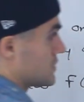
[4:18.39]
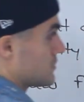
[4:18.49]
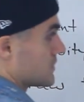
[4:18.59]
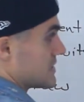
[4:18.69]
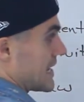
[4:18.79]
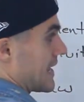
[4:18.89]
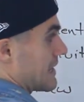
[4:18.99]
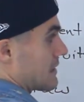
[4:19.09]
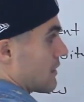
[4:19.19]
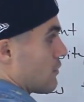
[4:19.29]
is you would
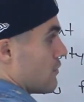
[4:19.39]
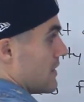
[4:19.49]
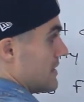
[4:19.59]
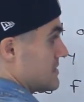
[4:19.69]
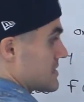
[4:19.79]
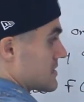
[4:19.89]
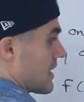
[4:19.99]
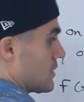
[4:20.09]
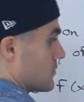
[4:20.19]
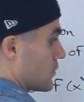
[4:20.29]
take this
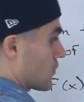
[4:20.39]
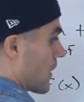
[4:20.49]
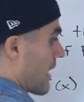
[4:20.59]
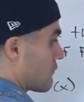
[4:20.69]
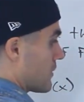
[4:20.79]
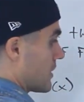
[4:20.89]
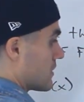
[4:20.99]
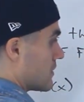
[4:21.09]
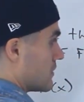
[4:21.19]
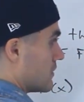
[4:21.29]
and you would graph it.